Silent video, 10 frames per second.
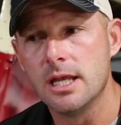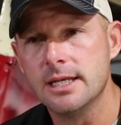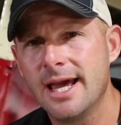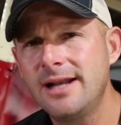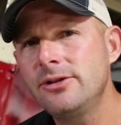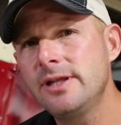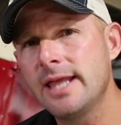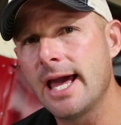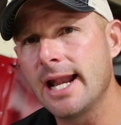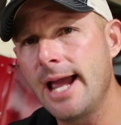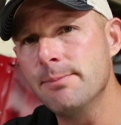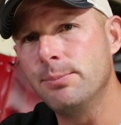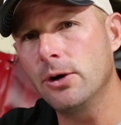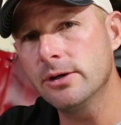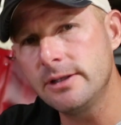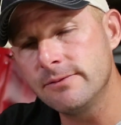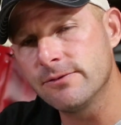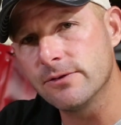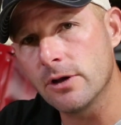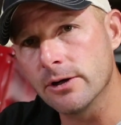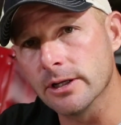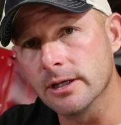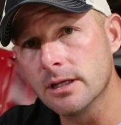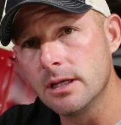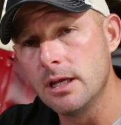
Not only that, I bought it in Florida.